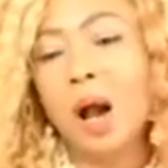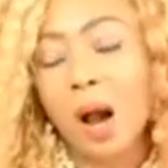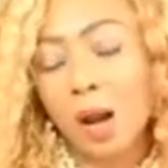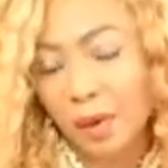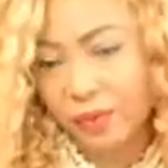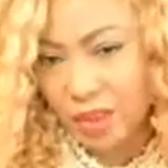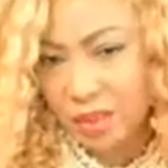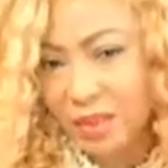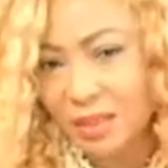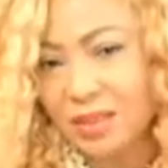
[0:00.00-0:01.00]
All of
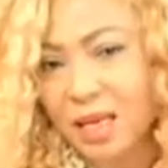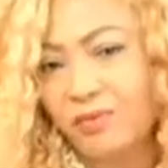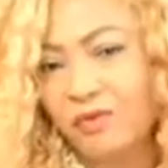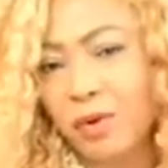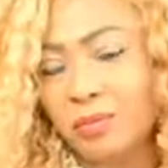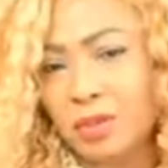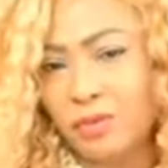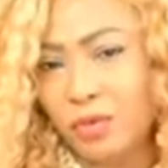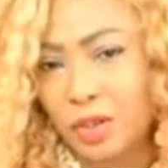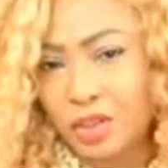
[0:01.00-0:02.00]
these things are forms
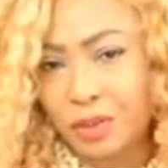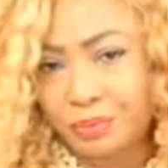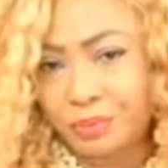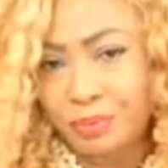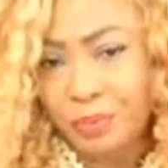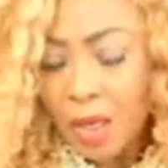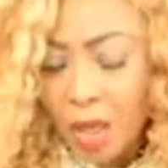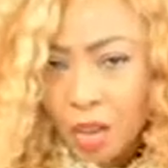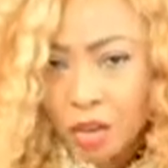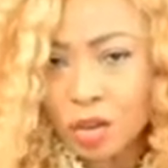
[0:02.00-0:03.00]
of worship.
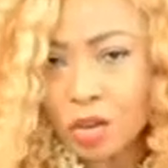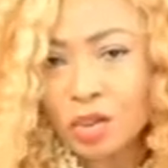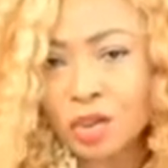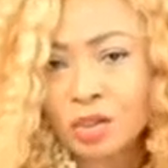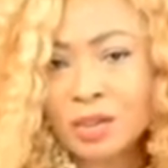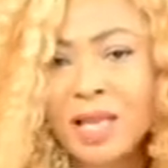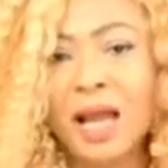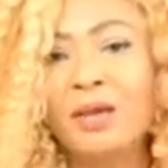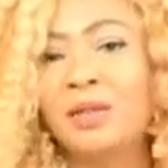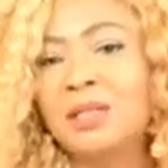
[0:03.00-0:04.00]
So you shouldn't
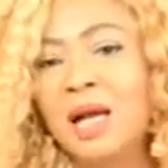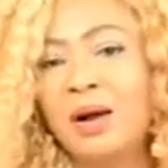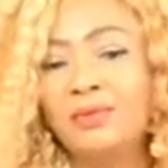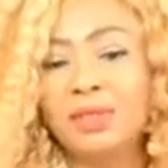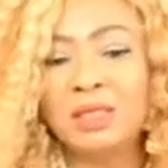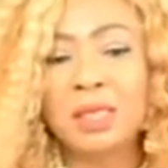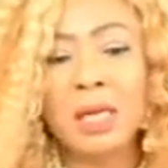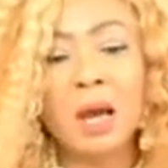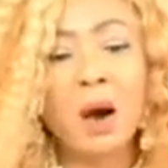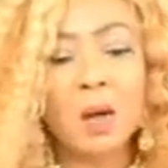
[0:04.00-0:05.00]
tie yourself and
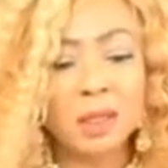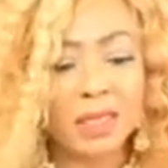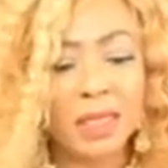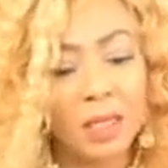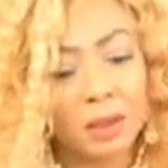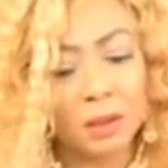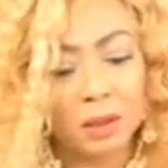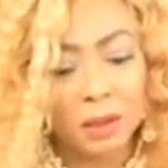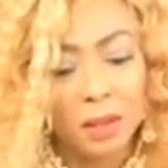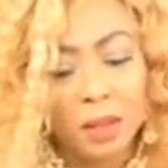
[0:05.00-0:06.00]
say, until
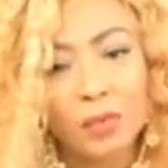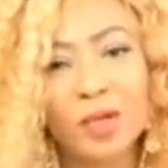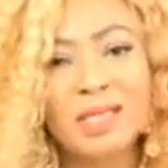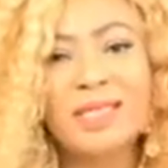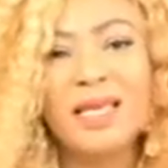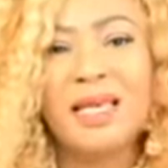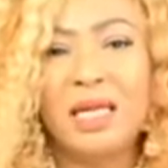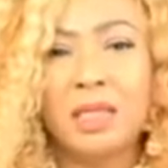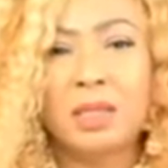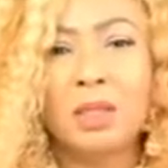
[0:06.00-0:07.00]
we're
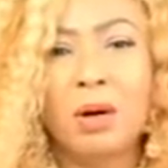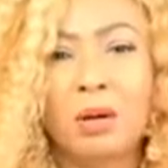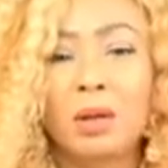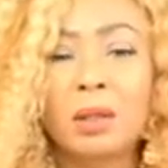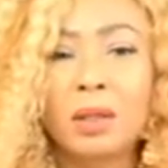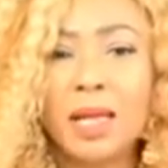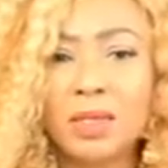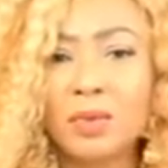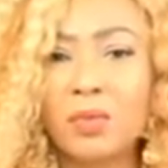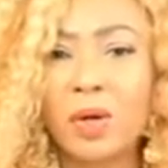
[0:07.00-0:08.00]
singing a song,
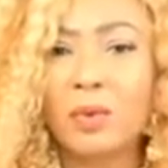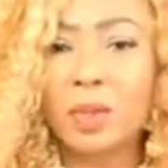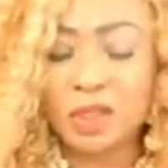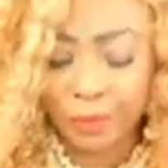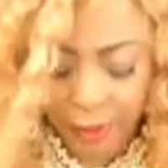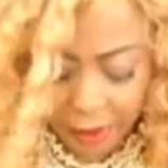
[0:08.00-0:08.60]
that's when we're worshiping.